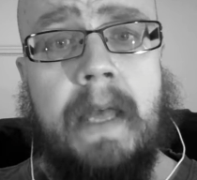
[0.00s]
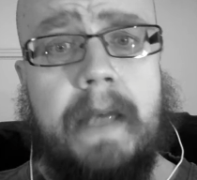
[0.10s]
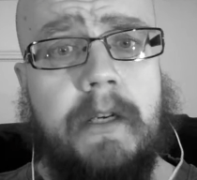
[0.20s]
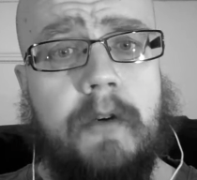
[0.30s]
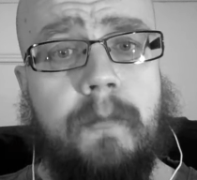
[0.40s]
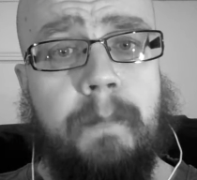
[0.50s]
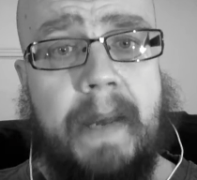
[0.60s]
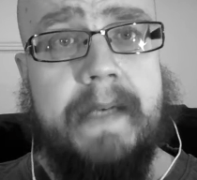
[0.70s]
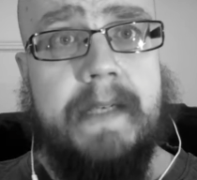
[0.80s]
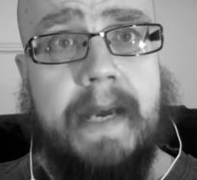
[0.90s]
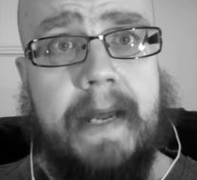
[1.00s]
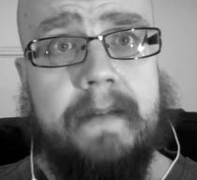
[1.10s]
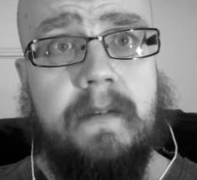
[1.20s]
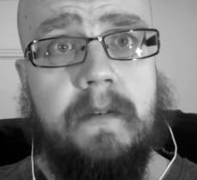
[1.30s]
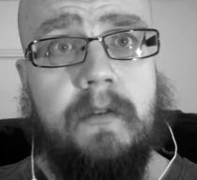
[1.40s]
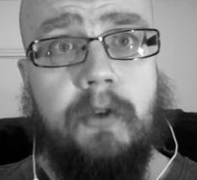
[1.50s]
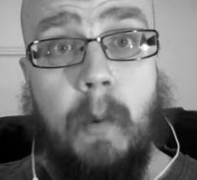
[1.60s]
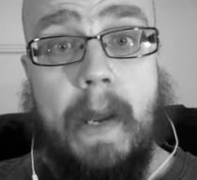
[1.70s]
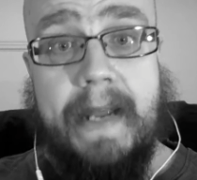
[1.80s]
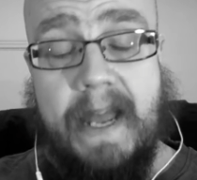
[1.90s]
and go to bed at
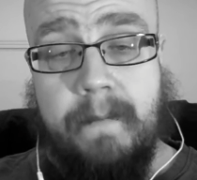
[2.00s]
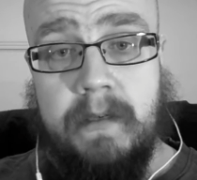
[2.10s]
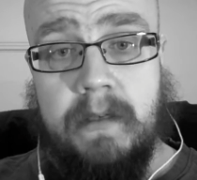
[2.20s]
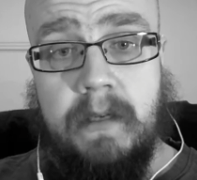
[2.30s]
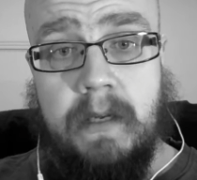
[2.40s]
2 a.m.,